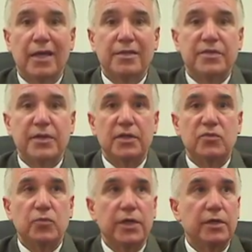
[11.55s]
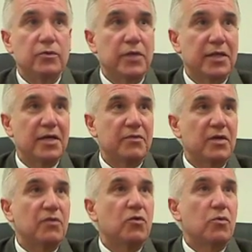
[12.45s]
As it is, we do not have
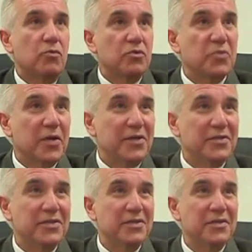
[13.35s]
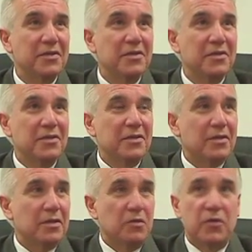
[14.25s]
enough courtroom space.
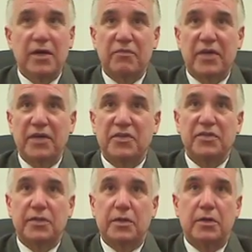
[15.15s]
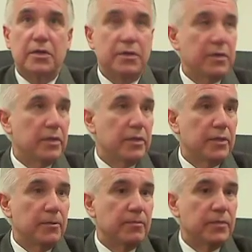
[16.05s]
We have cases that
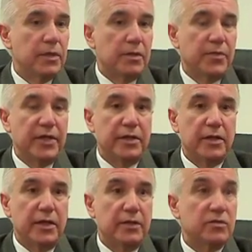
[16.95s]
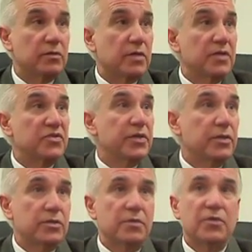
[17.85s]
are being delayed sometimes
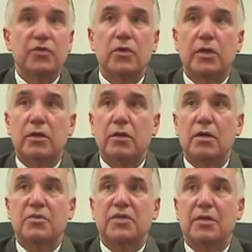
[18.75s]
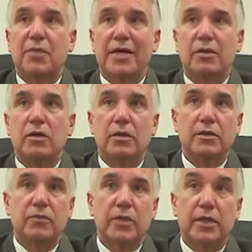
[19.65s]
years. I mean, if you look at our homicide backlog,
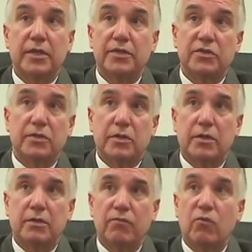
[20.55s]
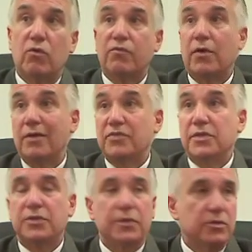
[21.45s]
we have cases that are 4, 5,
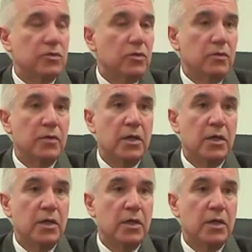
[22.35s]
6 years old.